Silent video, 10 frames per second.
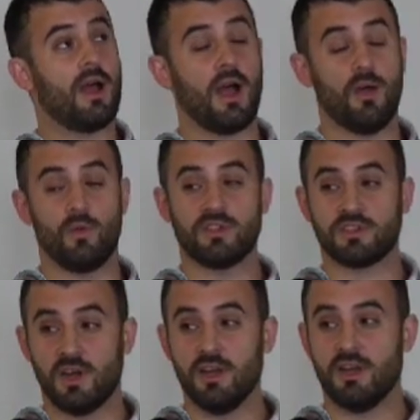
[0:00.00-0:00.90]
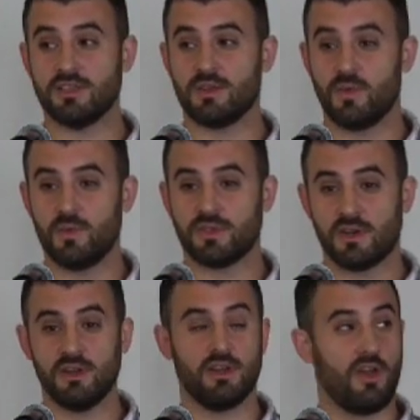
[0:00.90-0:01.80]
Uh, we started as we
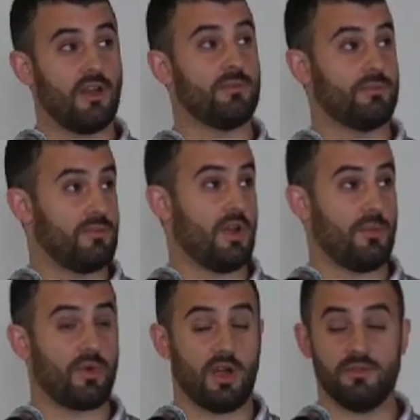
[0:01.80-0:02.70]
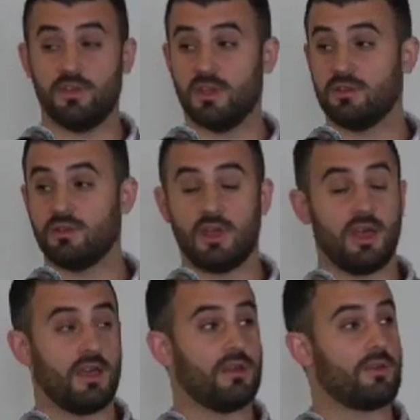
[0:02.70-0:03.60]
started a non nonprofit
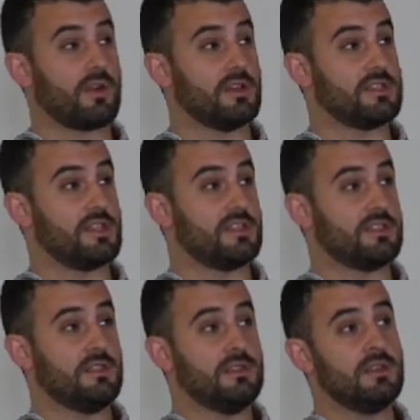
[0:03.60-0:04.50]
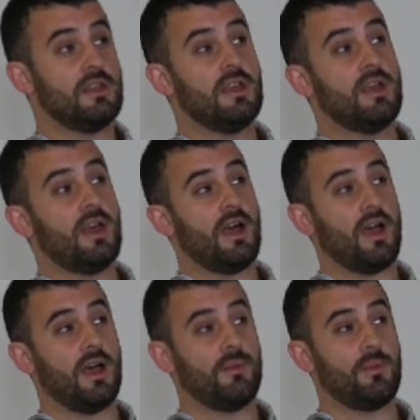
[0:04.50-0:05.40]
uh, organization.
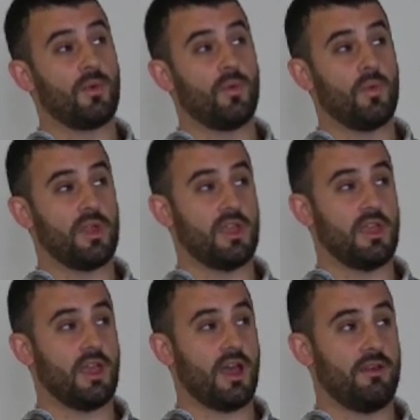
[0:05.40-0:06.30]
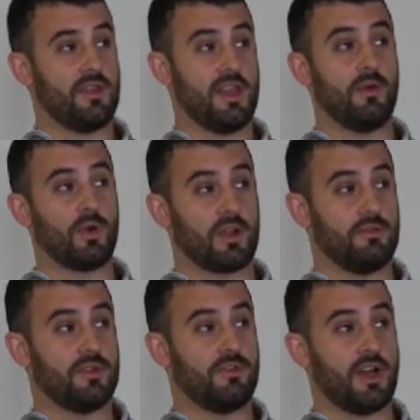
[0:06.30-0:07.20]
Um, we have a network
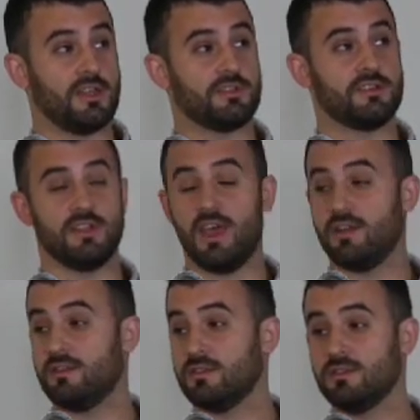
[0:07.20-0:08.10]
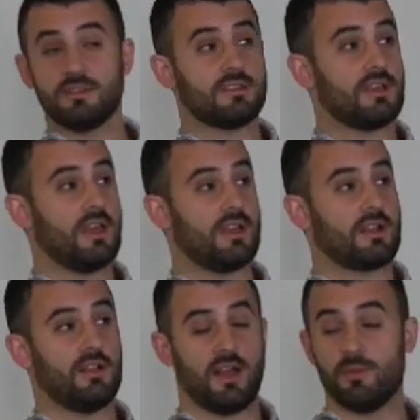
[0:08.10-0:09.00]
of advisors and editors, uh,
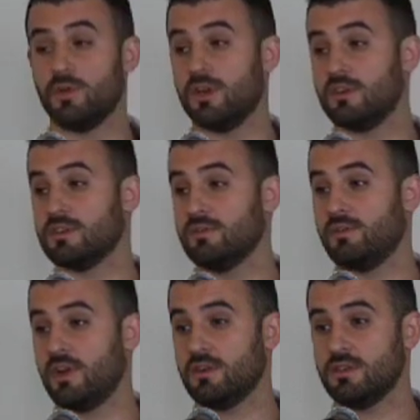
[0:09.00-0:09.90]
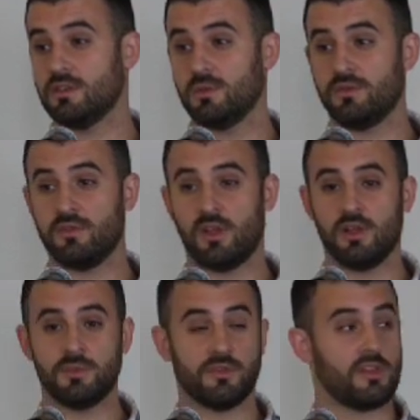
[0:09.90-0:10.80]
collaborators, and funders that we've
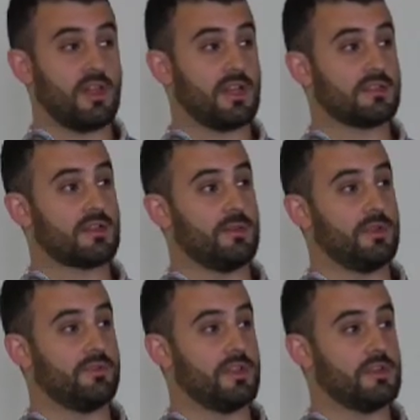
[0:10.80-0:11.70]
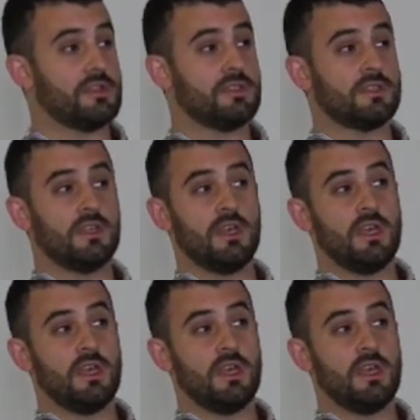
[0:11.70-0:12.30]
developed over the last couple of years.